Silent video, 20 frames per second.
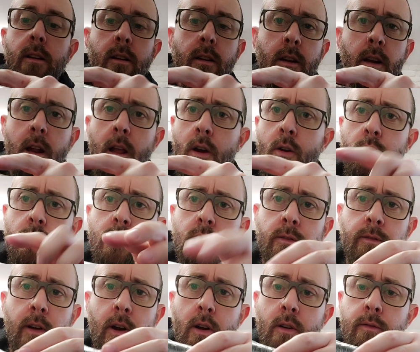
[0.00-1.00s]
Loads
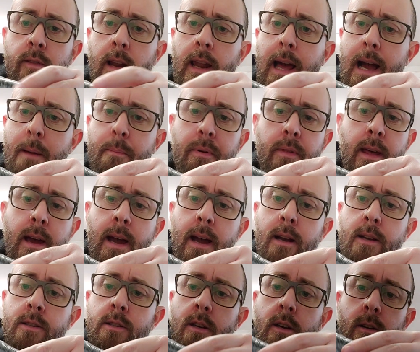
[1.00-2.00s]
of overlap there,
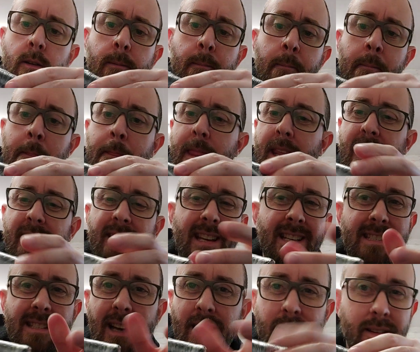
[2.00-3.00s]
so there's
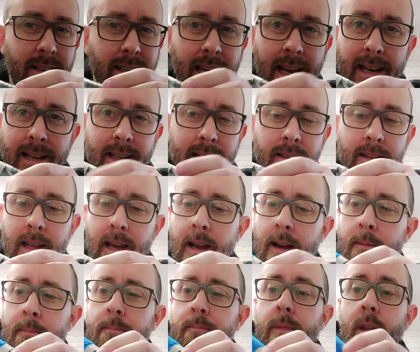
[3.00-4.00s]
nothing getting in
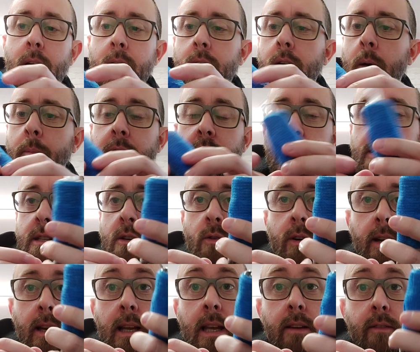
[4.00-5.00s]
there. I mean, you're still
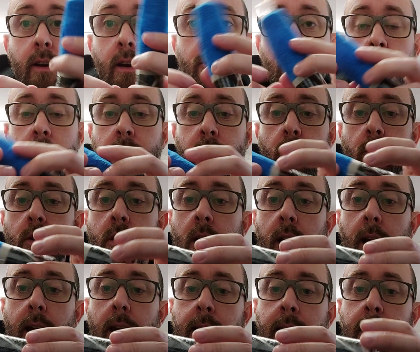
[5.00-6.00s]
going to give it a really good
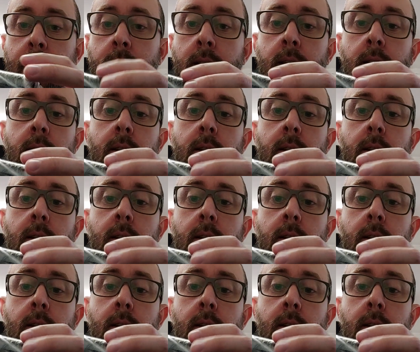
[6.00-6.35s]
clean,